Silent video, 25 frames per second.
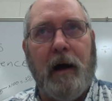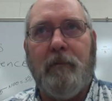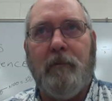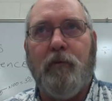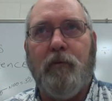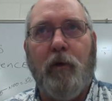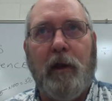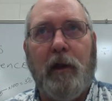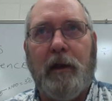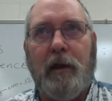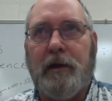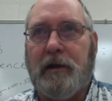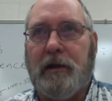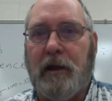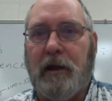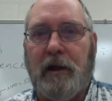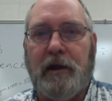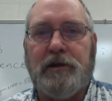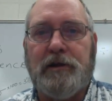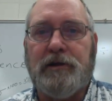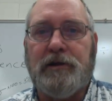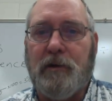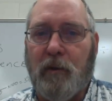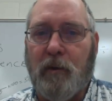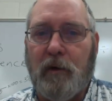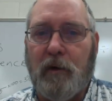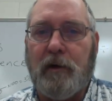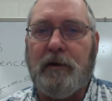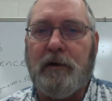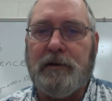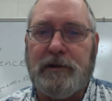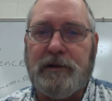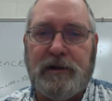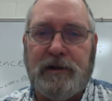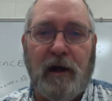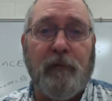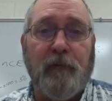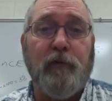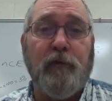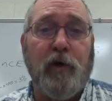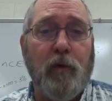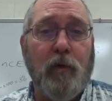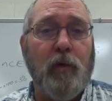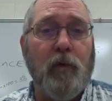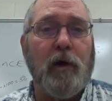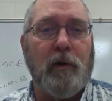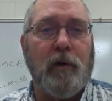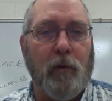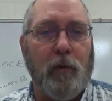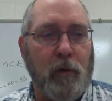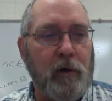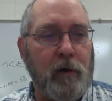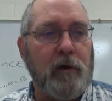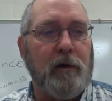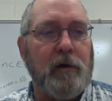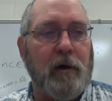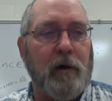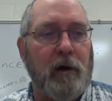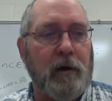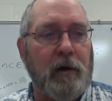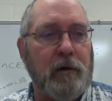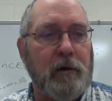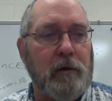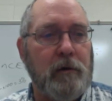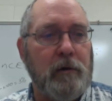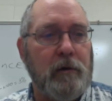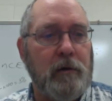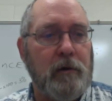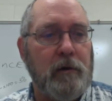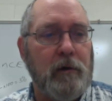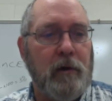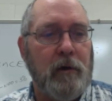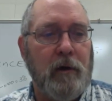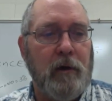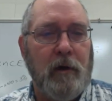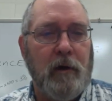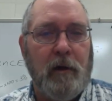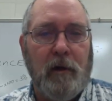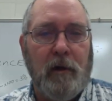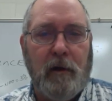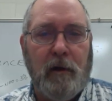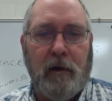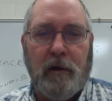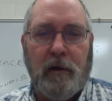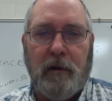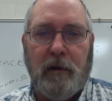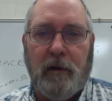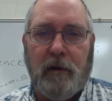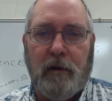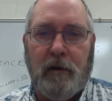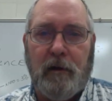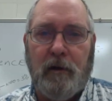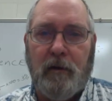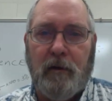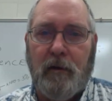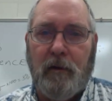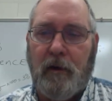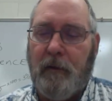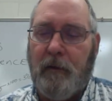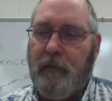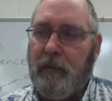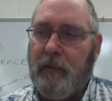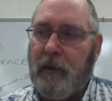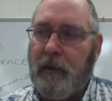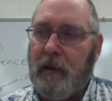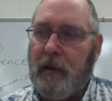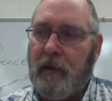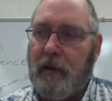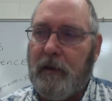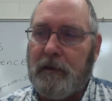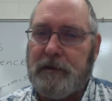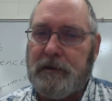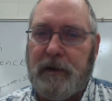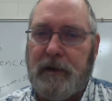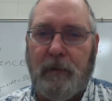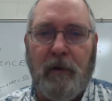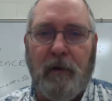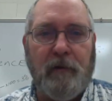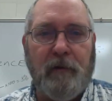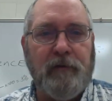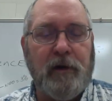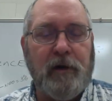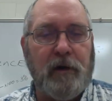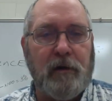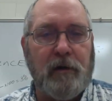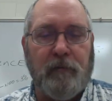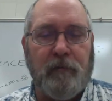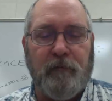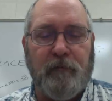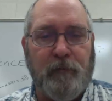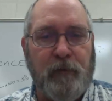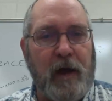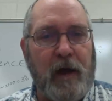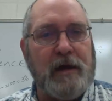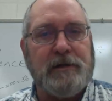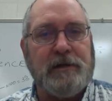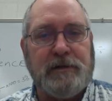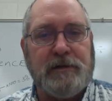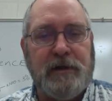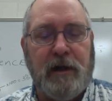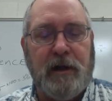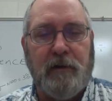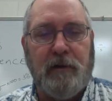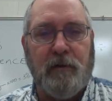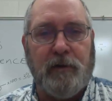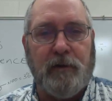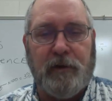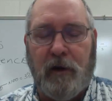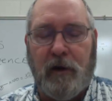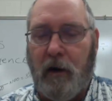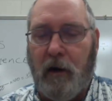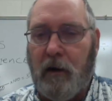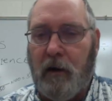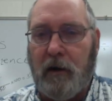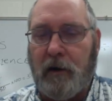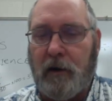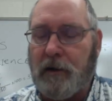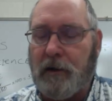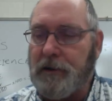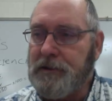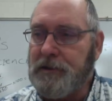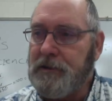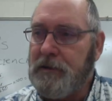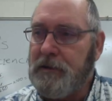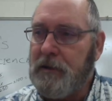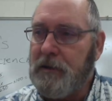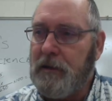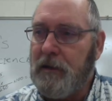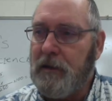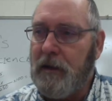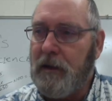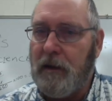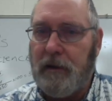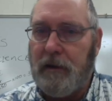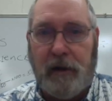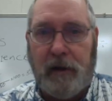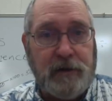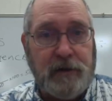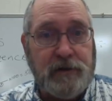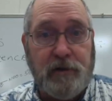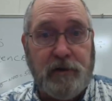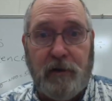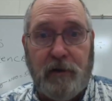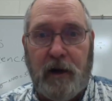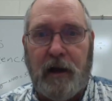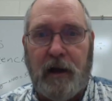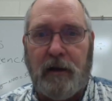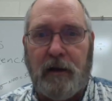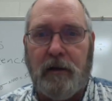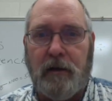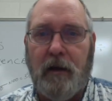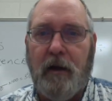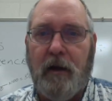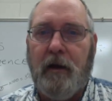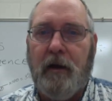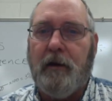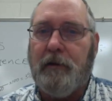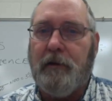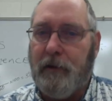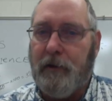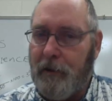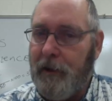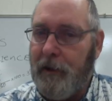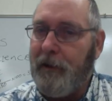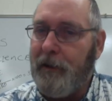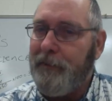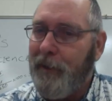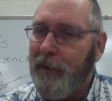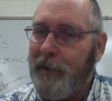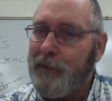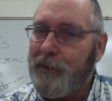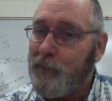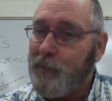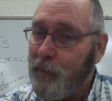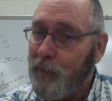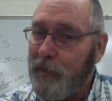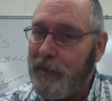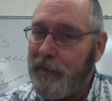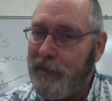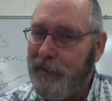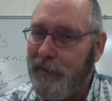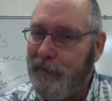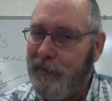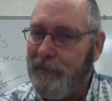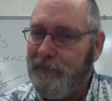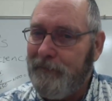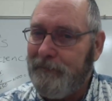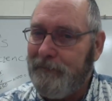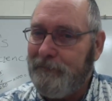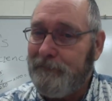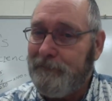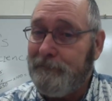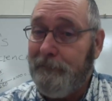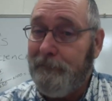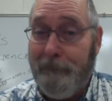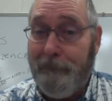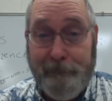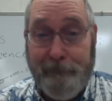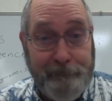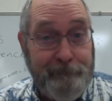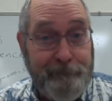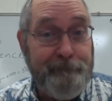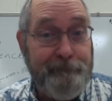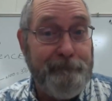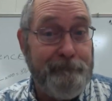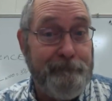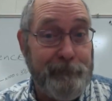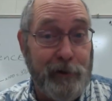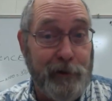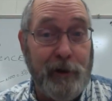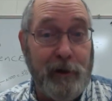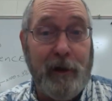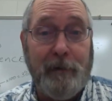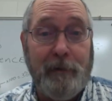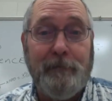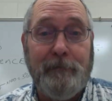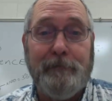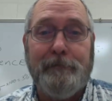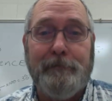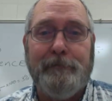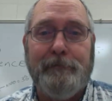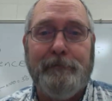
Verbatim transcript: I'm willing to let you work on stuff you want to work on. You know, some of you are fascinated with cars, and that's great. Do you know how cars work? Do you?